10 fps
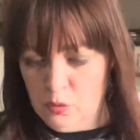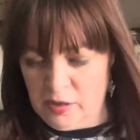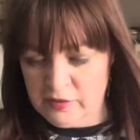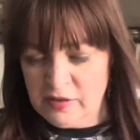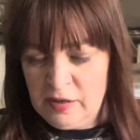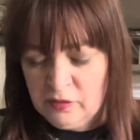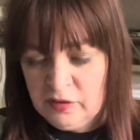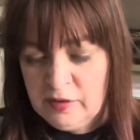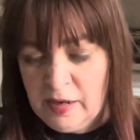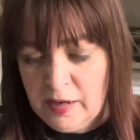cut out
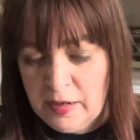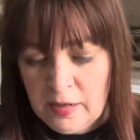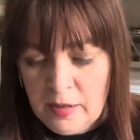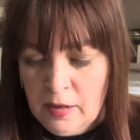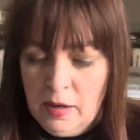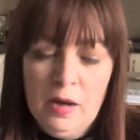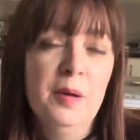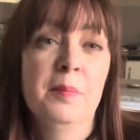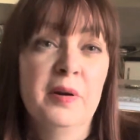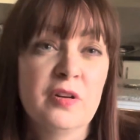today,
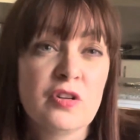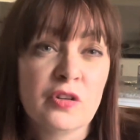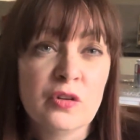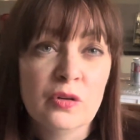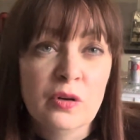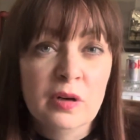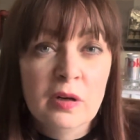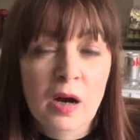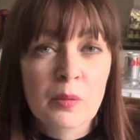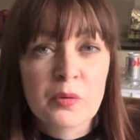but I just thought
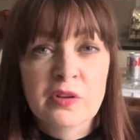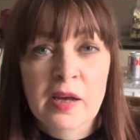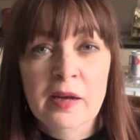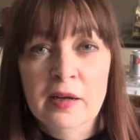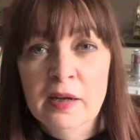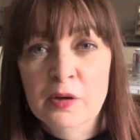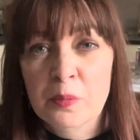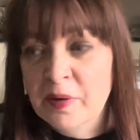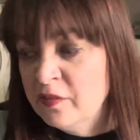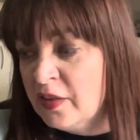I would get a little
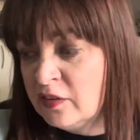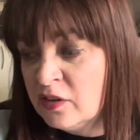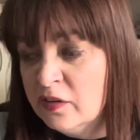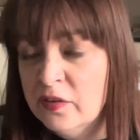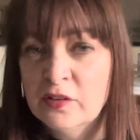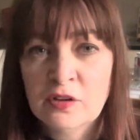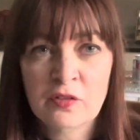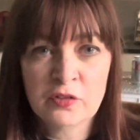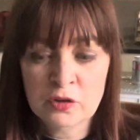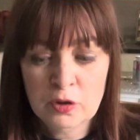bit of that done this
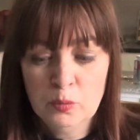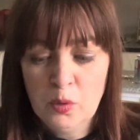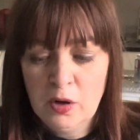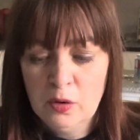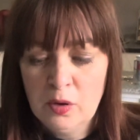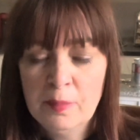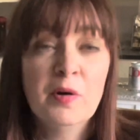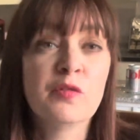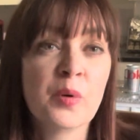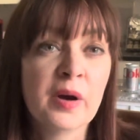afternoon while I'm
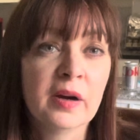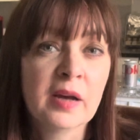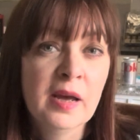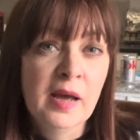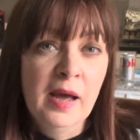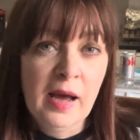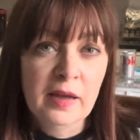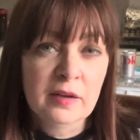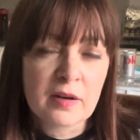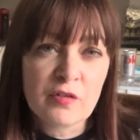off work,
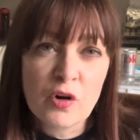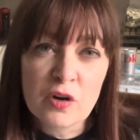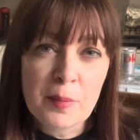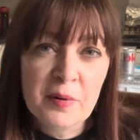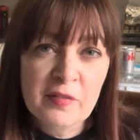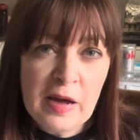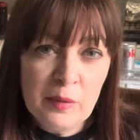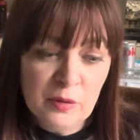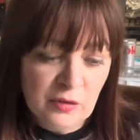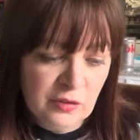and I've got a couple of
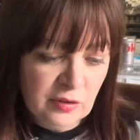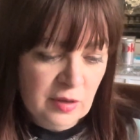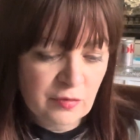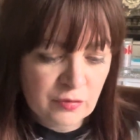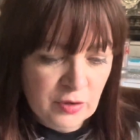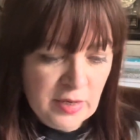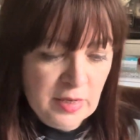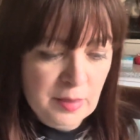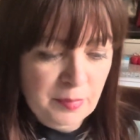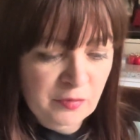hours
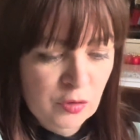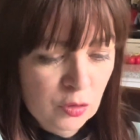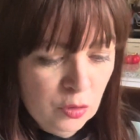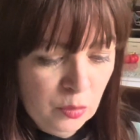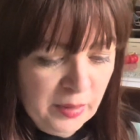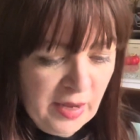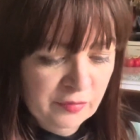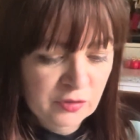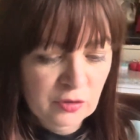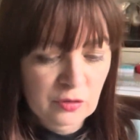free before we
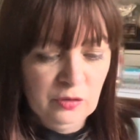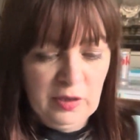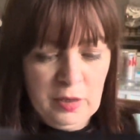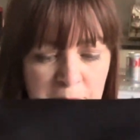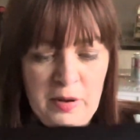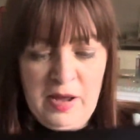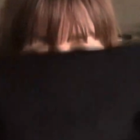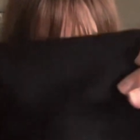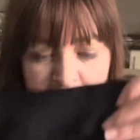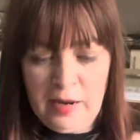have to think about
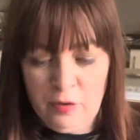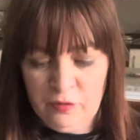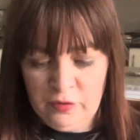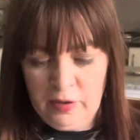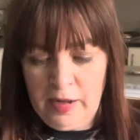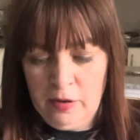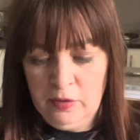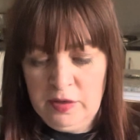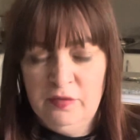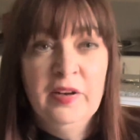heading out for our
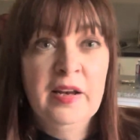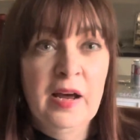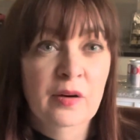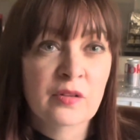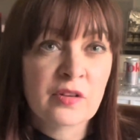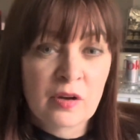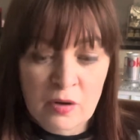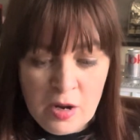evening out. So